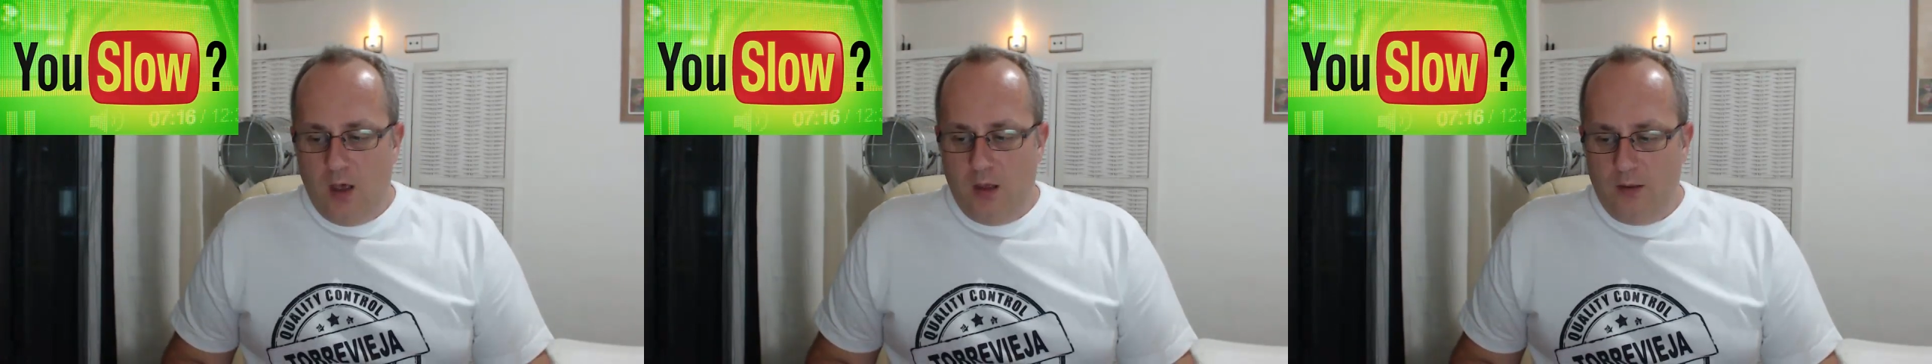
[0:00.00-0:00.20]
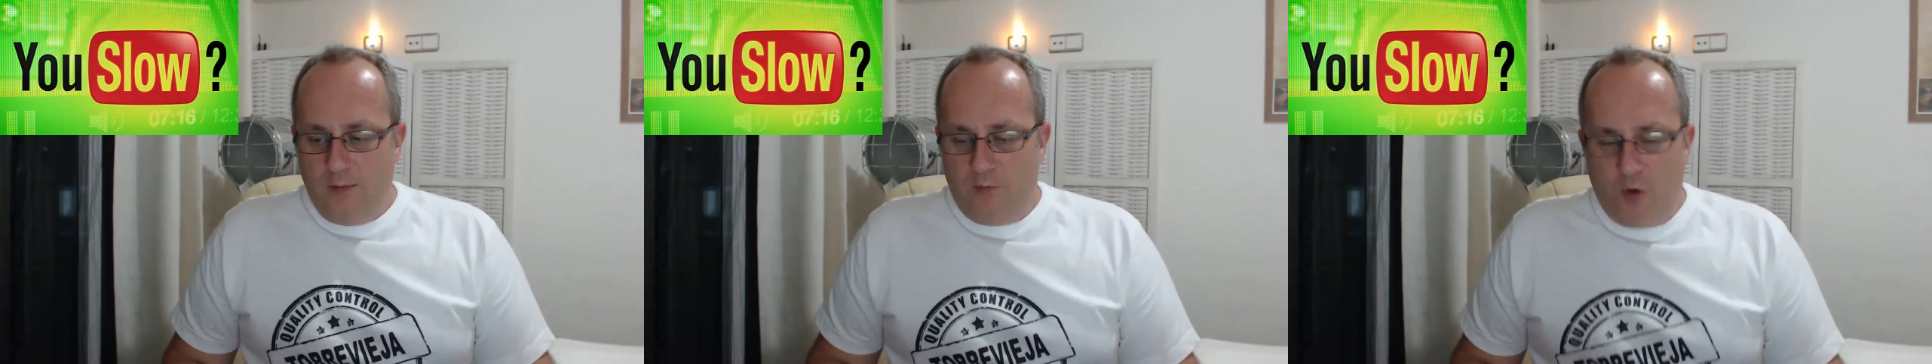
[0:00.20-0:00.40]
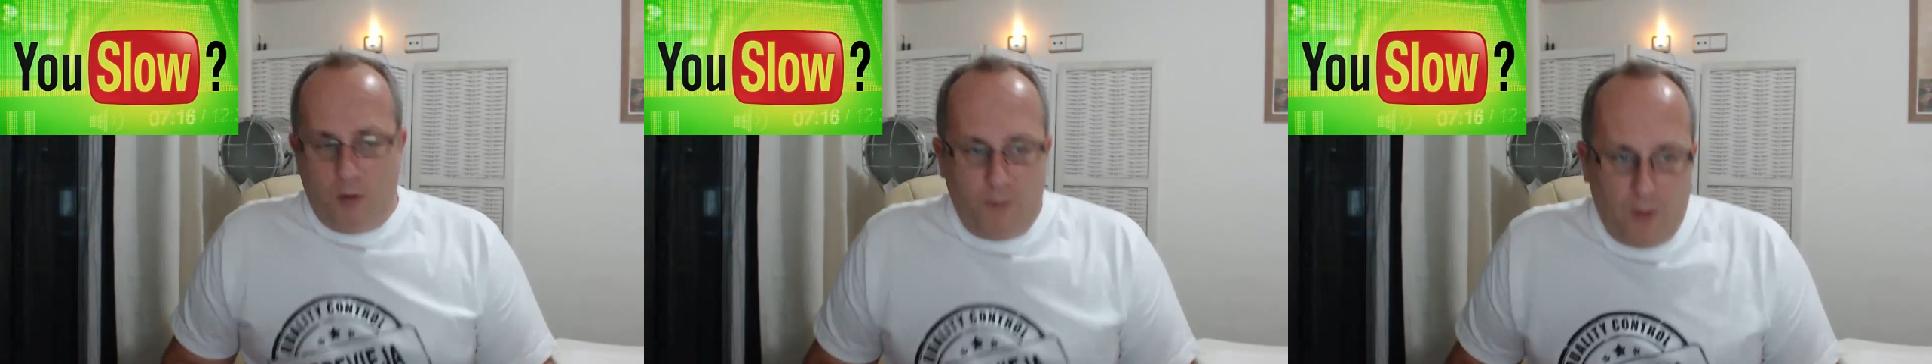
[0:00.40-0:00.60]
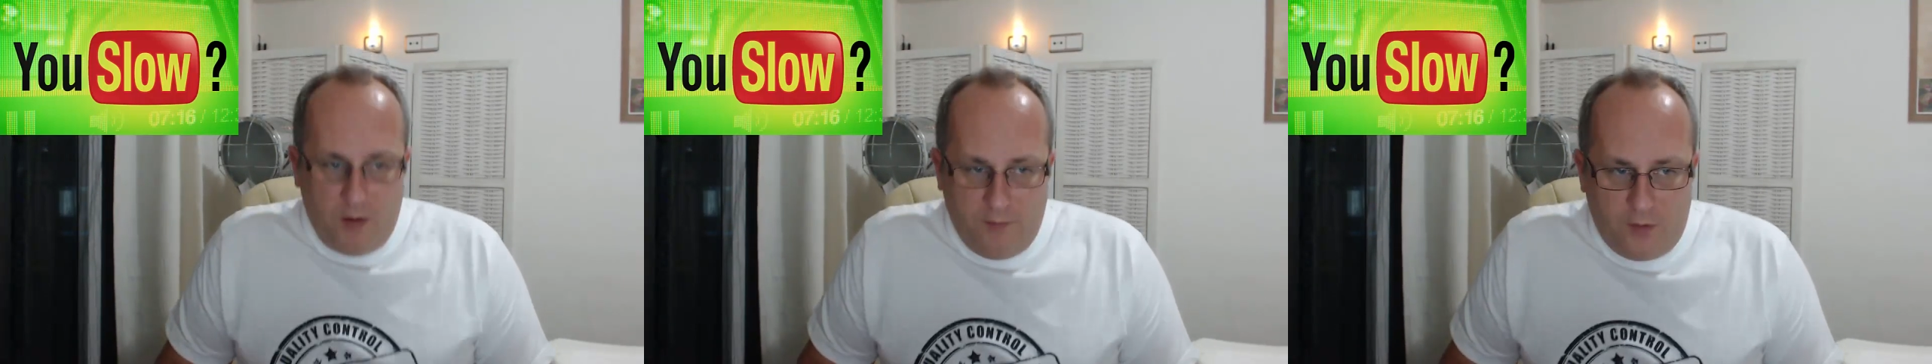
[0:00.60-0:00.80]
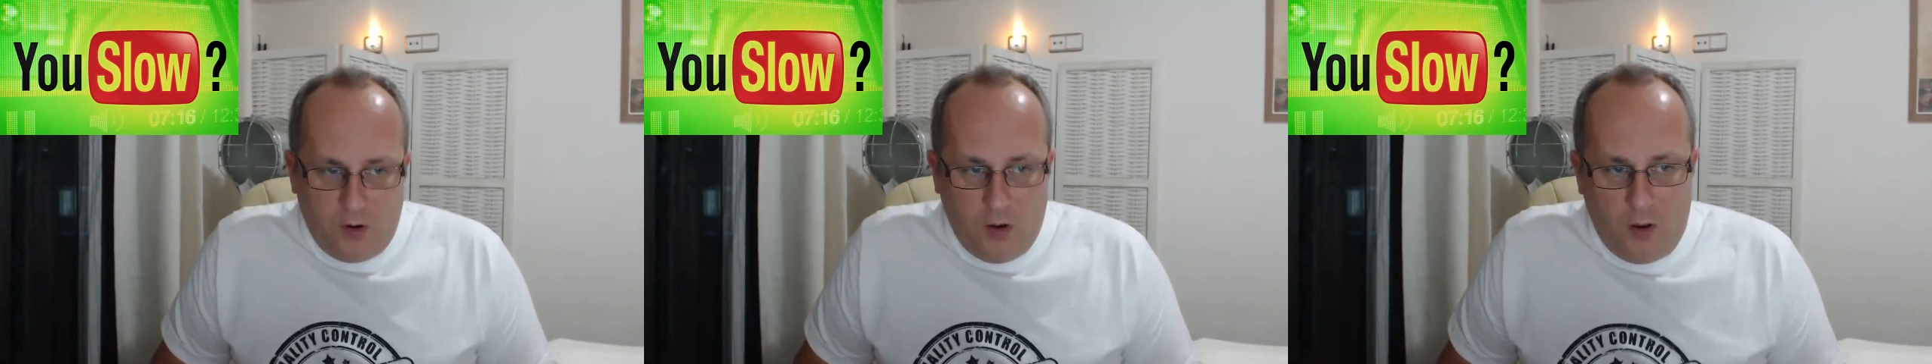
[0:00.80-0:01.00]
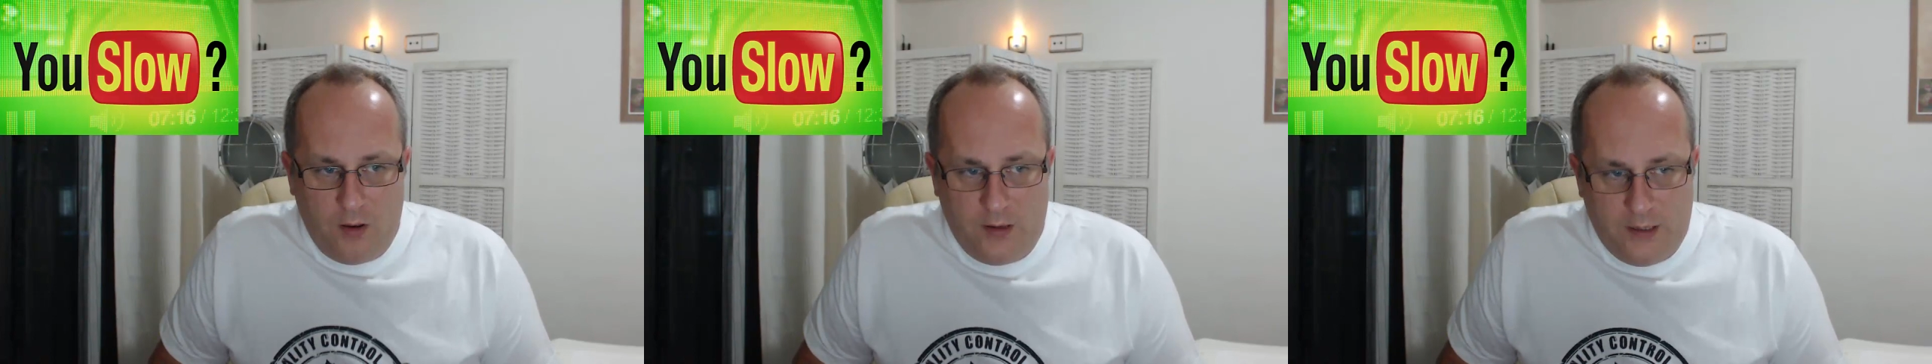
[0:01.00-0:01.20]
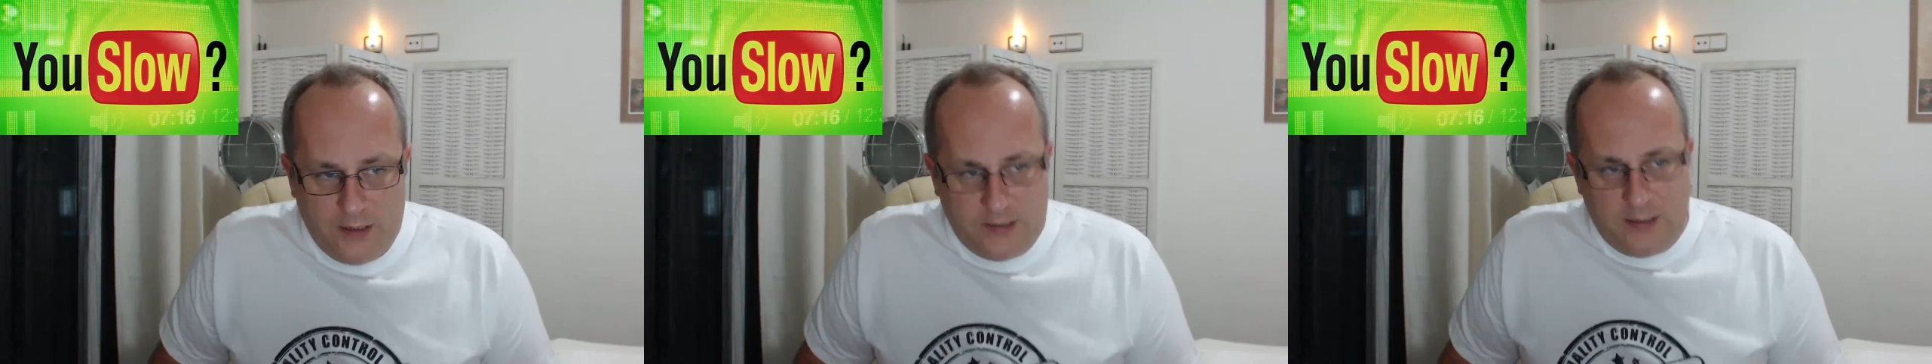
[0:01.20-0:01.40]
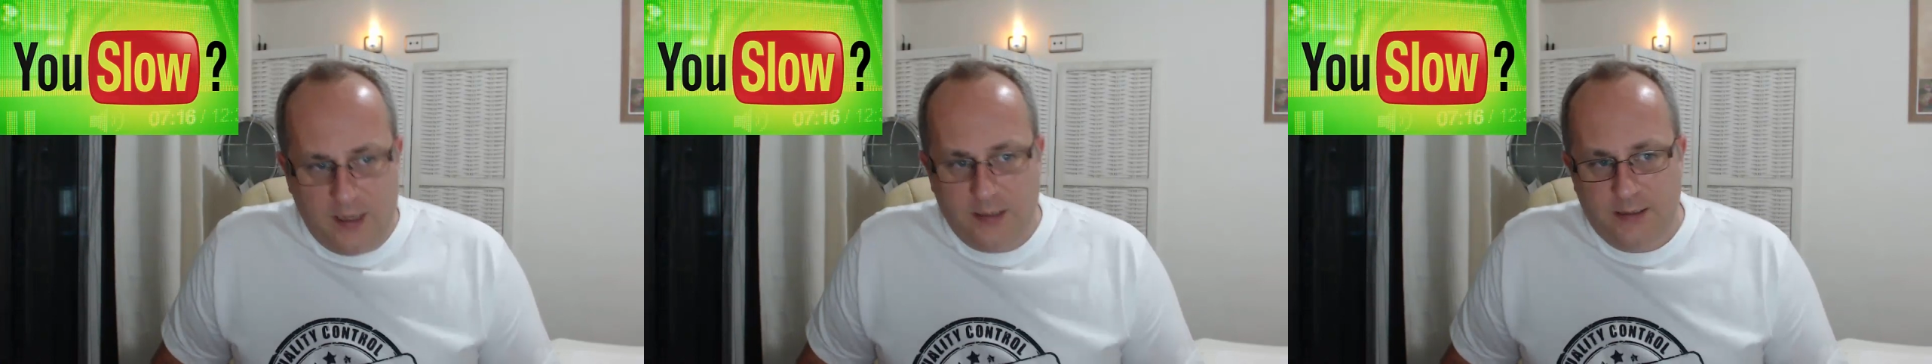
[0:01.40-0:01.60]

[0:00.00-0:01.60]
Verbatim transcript: The problem I've got is the